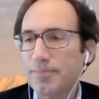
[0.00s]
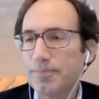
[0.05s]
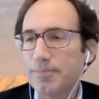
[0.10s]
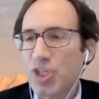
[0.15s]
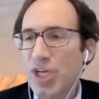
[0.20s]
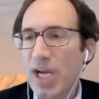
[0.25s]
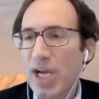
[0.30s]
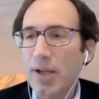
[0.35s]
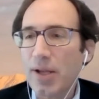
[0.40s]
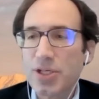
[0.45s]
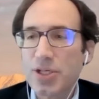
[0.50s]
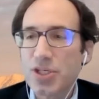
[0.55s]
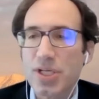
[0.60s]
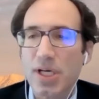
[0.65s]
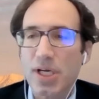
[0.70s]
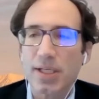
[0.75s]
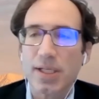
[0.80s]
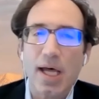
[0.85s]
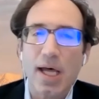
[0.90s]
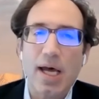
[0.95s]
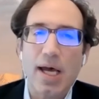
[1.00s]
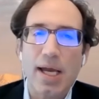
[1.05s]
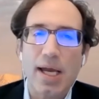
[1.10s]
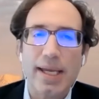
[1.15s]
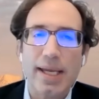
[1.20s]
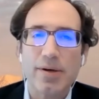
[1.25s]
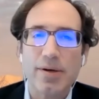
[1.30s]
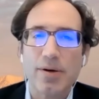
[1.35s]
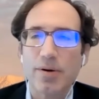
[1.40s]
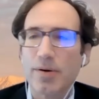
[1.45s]
challenged
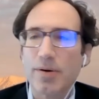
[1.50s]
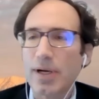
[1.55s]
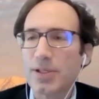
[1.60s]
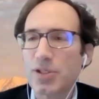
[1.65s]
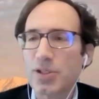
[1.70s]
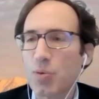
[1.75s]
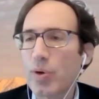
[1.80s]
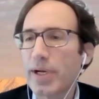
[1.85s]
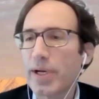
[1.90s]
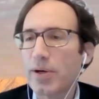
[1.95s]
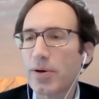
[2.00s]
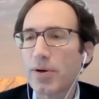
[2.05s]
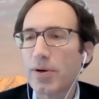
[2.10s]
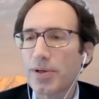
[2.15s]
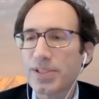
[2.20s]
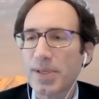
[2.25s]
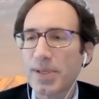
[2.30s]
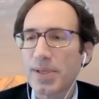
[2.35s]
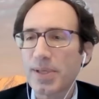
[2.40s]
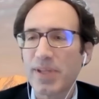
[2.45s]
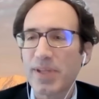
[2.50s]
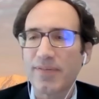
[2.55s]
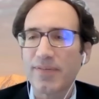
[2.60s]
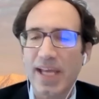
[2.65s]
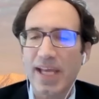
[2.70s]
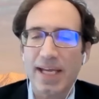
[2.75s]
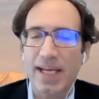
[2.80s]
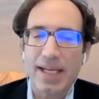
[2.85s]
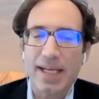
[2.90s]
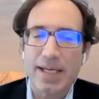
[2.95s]
online or on Twitter or something of
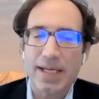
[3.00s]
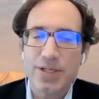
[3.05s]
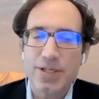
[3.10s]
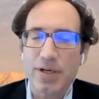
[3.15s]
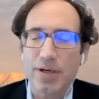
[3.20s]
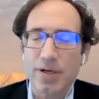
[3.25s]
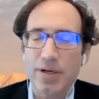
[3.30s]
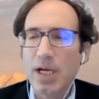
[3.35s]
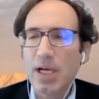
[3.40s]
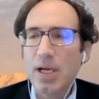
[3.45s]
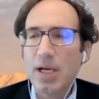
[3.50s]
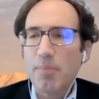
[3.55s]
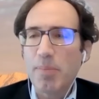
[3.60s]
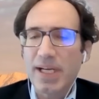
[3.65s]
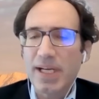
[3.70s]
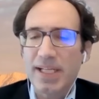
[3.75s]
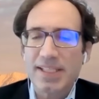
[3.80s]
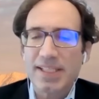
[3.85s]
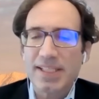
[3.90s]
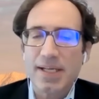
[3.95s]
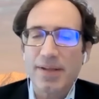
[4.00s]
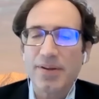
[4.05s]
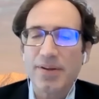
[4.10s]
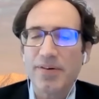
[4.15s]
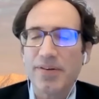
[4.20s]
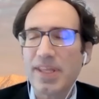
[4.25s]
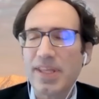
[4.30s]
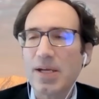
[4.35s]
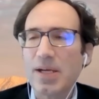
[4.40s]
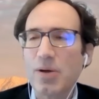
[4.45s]
that nature, but it's another
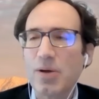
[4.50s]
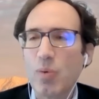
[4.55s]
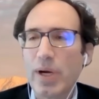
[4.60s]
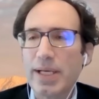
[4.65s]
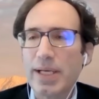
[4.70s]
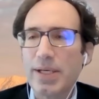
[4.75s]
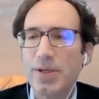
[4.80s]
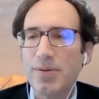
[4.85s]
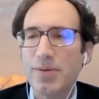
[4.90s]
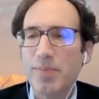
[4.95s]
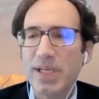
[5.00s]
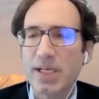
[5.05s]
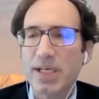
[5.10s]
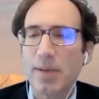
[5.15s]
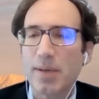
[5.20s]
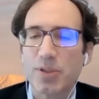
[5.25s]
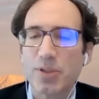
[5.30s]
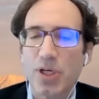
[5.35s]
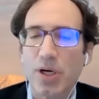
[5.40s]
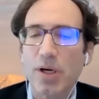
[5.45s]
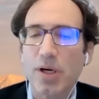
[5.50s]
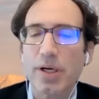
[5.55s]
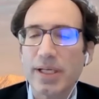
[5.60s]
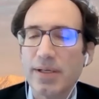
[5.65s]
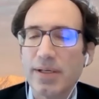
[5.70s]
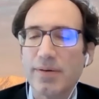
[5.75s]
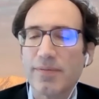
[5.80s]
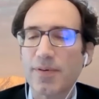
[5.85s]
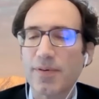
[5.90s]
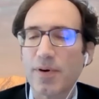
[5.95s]
thing when you become
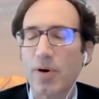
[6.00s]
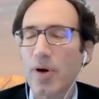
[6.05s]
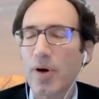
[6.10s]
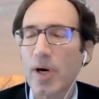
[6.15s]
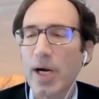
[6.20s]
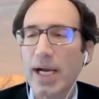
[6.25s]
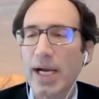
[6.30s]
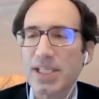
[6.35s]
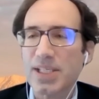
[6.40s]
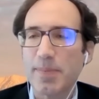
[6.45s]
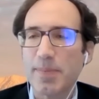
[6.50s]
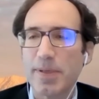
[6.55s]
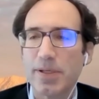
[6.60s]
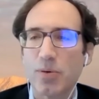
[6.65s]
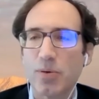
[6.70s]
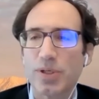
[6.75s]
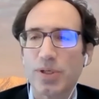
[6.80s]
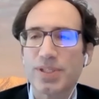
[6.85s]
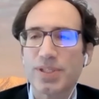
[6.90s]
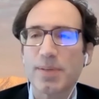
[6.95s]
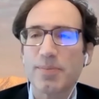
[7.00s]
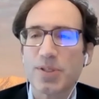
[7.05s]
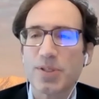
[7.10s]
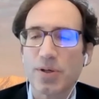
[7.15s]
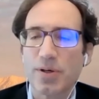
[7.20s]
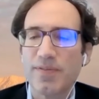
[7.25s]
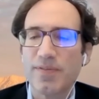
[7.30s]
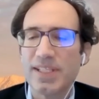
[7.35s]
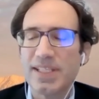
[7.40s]
targeted for harassment or some sort of